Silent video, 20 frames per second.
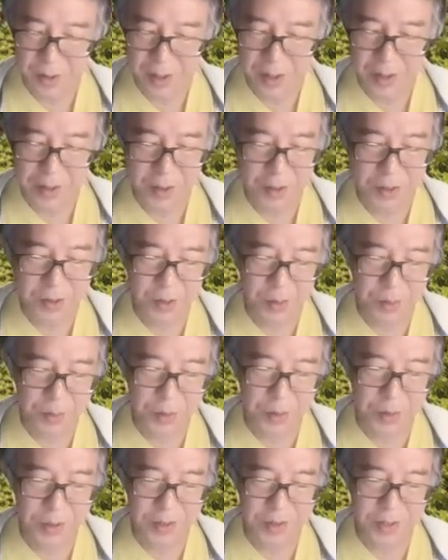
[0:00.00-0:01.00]
And it's, of
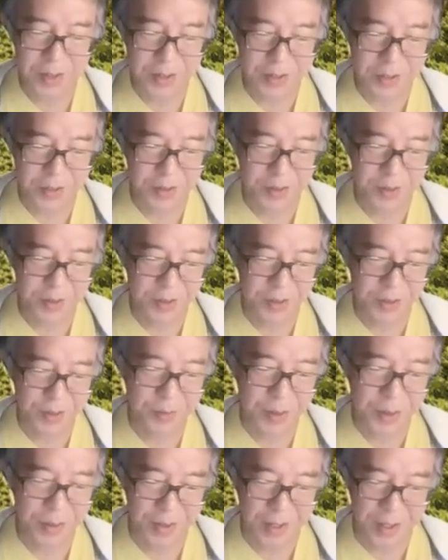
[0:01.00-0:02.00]
course, theta to the
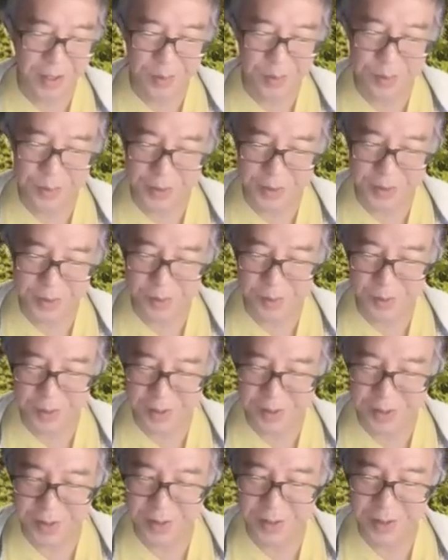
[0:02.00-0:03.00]
power n plus
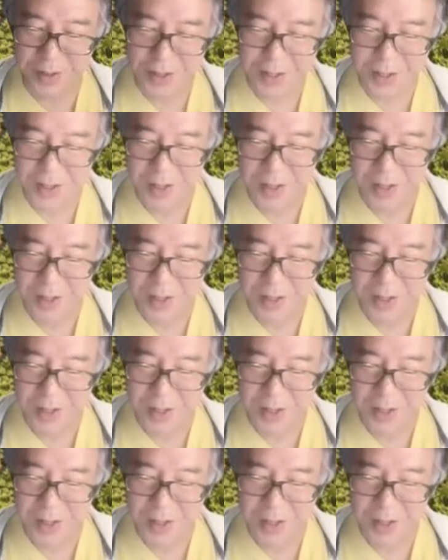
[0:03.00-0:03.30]
1.